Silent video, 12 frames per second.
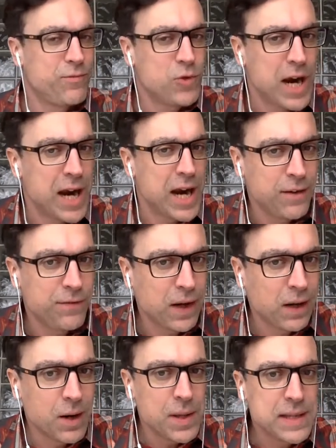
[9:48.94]
trying to
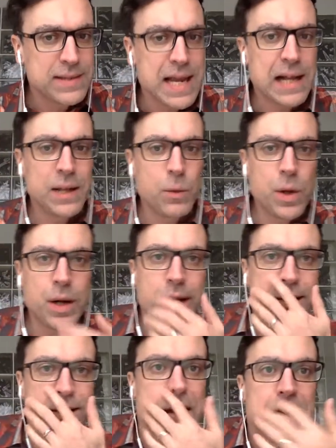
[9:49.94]
figure out exactly what it
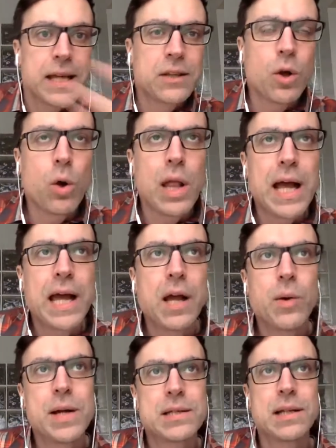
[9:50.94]
is. Like the whole
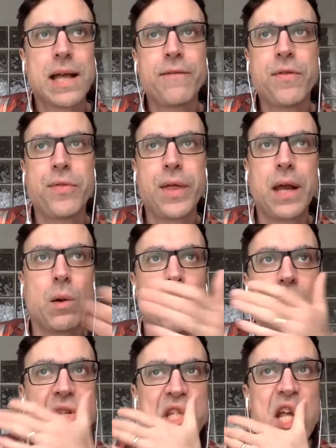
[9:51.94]
iOS 11 thing
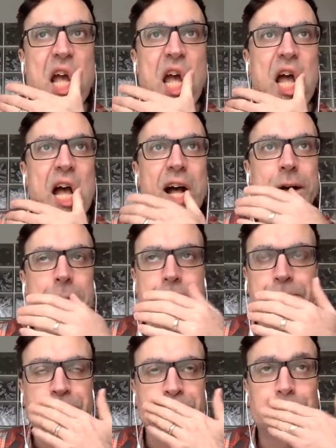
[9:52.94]
was,
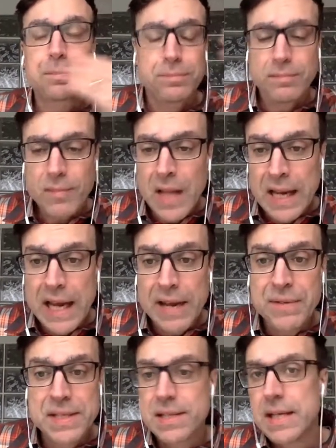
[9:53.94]
like I
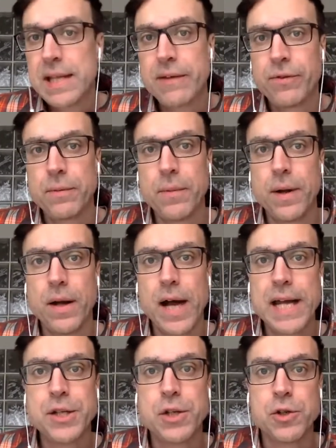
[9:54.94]
haven't seen that from
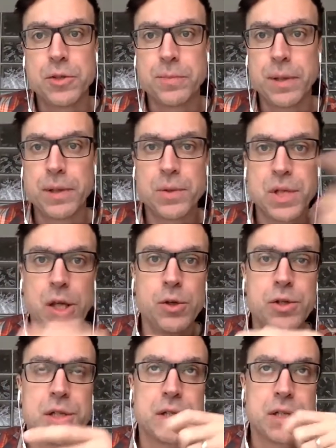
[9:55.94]
iTunes, but there was a
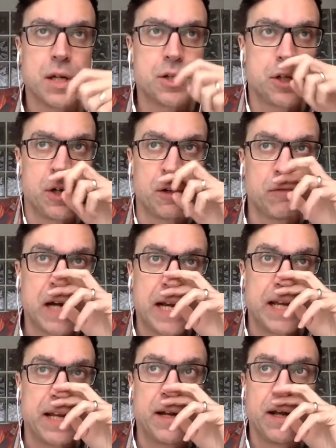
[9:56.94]
huge discussion on
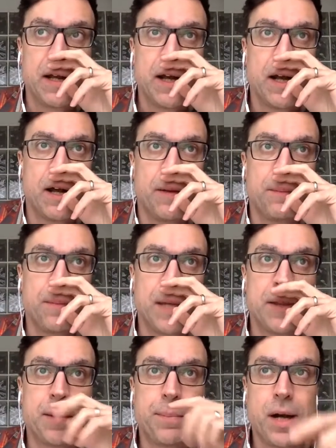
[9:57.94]
Reddit
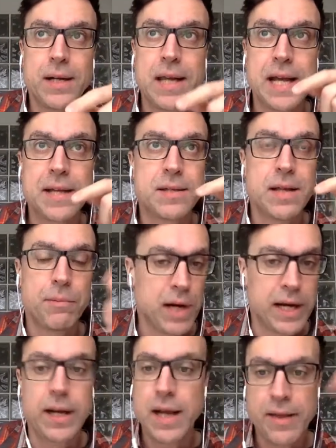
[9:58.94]
in the podcast
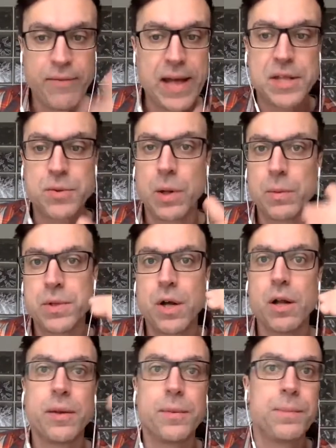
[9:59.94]
subreddit, and that's what it was
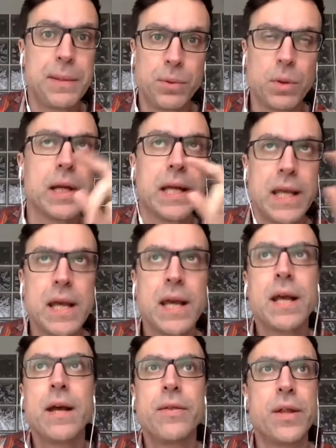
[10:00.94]
all. And people were like
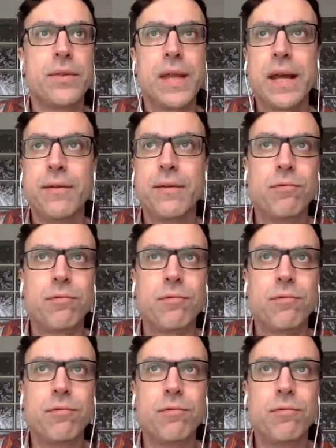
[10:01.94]
that they'd